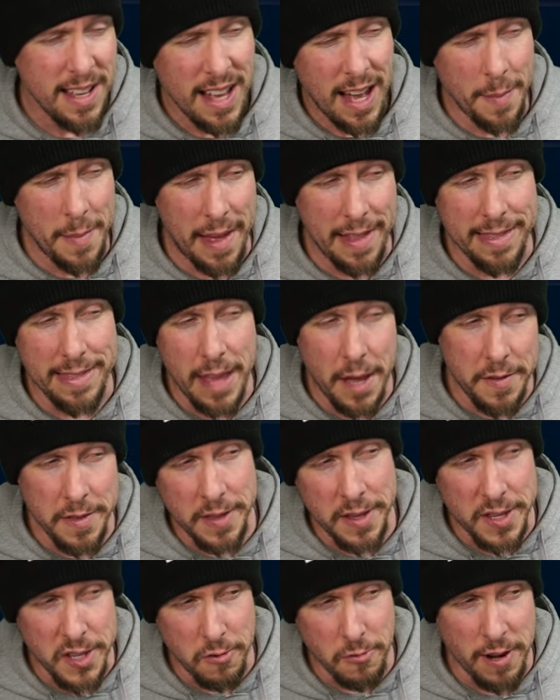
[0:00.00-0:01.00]
I'm not loving
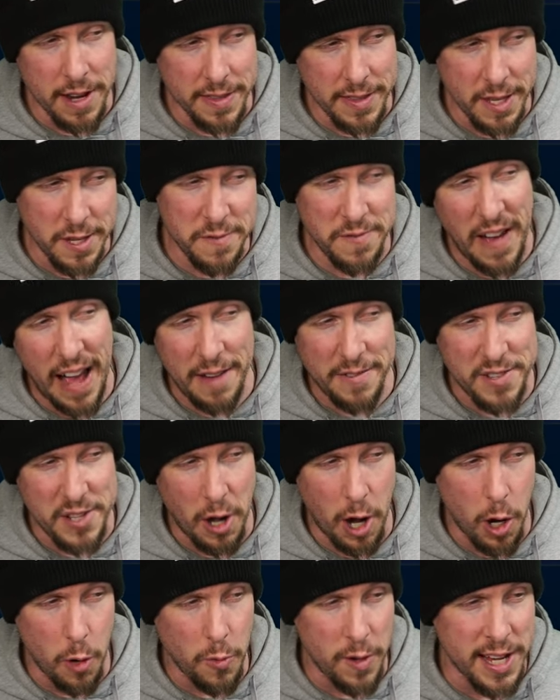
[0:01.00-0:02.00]
this ring, this five
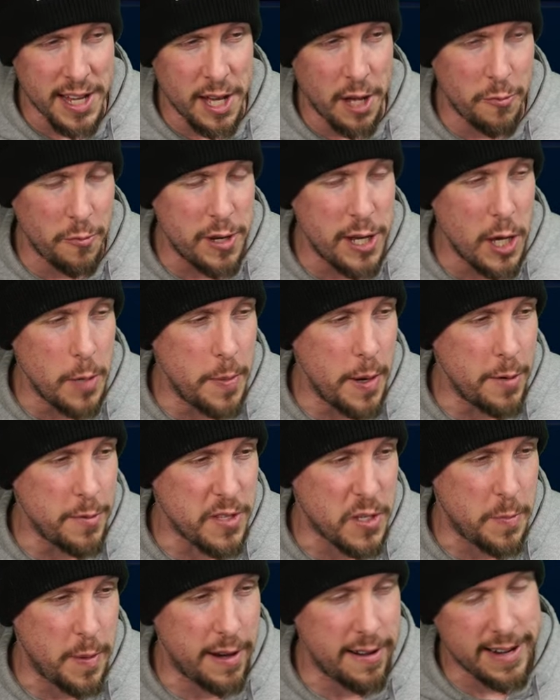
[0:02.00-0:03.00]
star ring on Riho
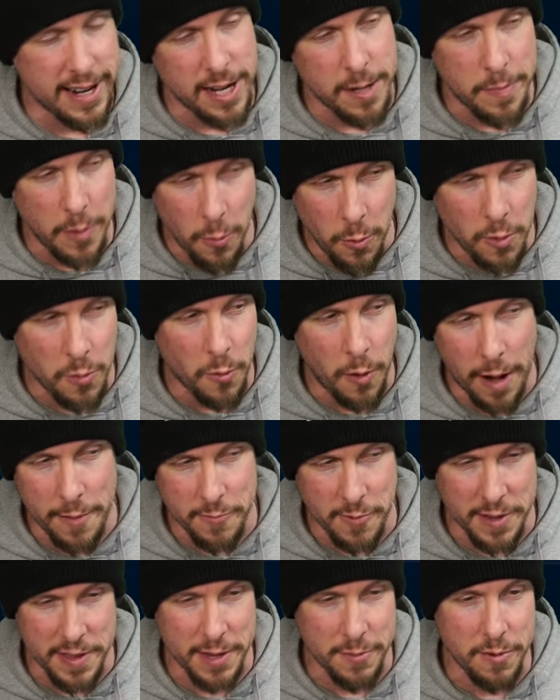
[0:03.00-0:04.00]
Bonespear here, but we'll run
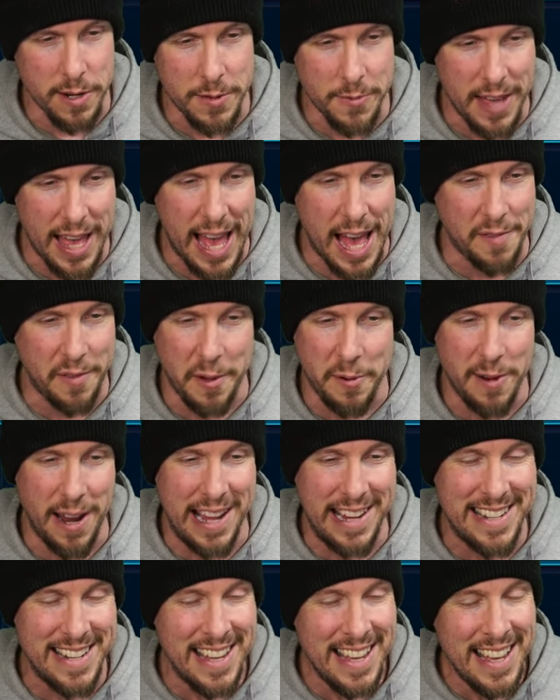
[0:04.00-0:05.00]
with it. We, we have it,
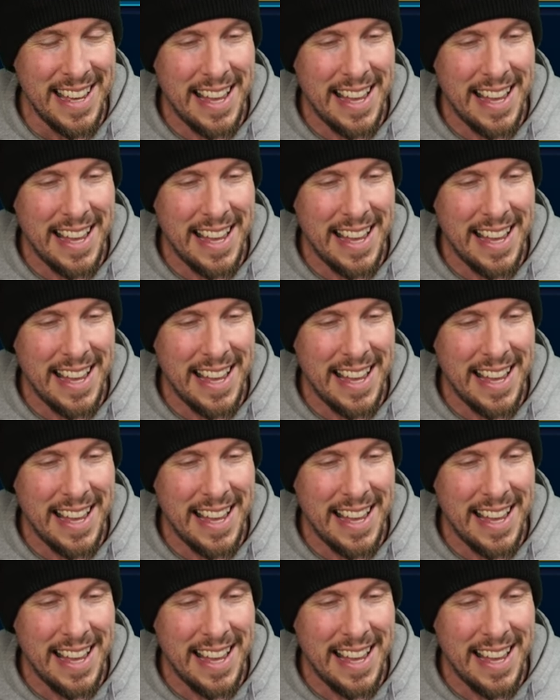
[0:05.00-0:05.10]
right?